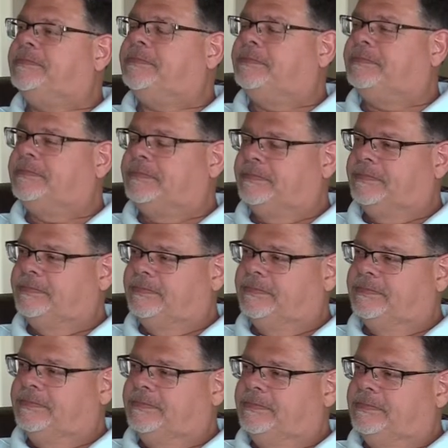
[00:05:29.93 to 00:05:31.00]
And it was
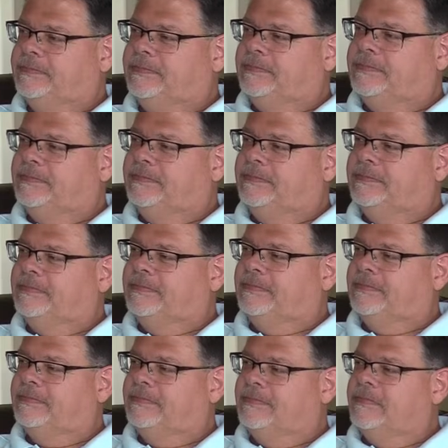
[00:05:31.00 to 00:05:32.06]
that kind of early
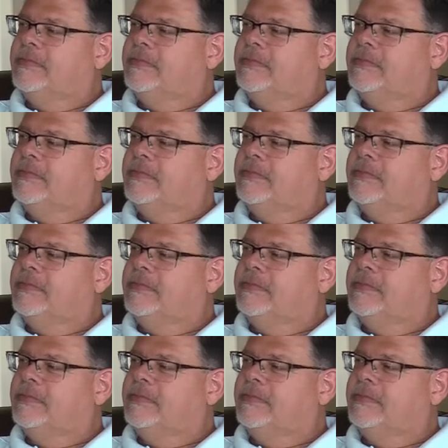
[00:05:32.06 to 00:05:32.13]
80s,